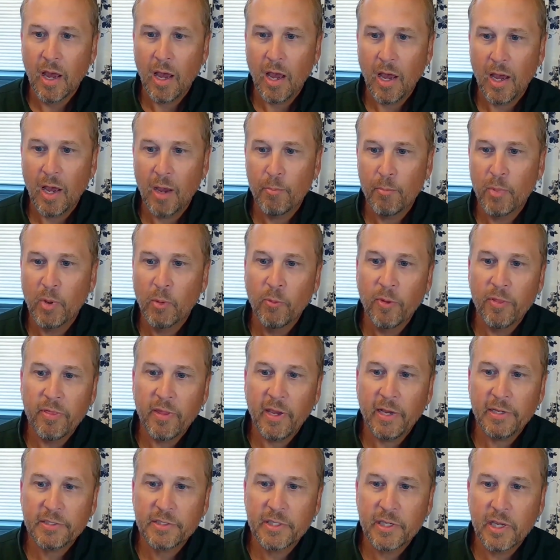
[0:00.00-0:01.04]
But with
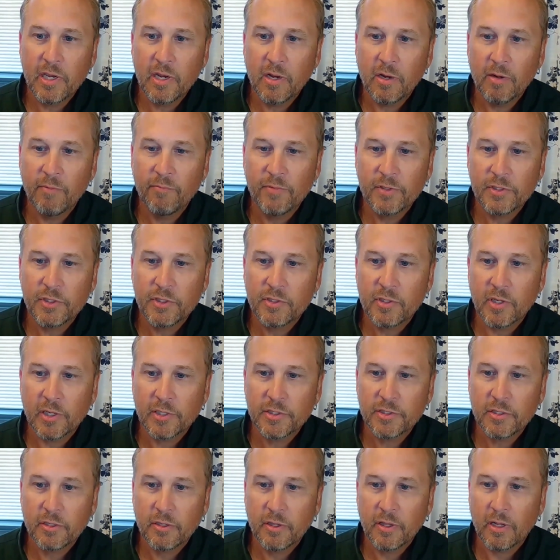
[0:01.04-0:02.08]
that secure
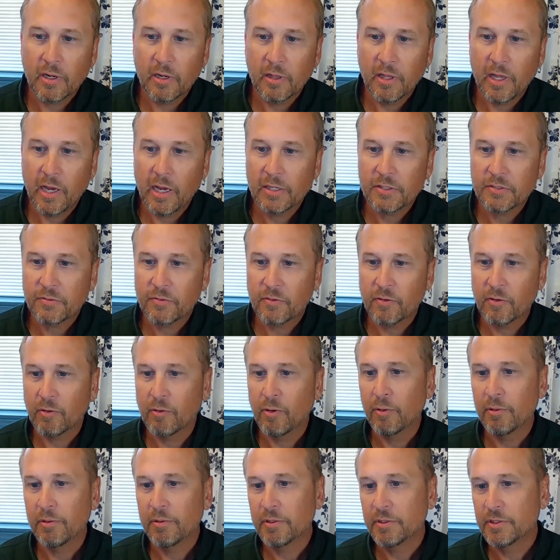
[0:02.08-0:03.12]
infrastructure that allows
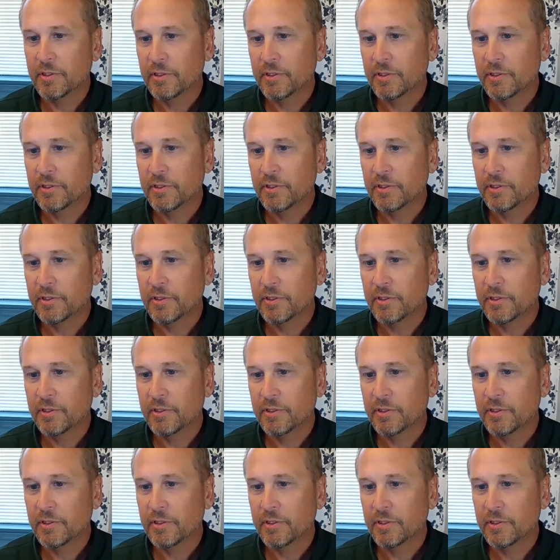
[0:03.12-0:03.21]
for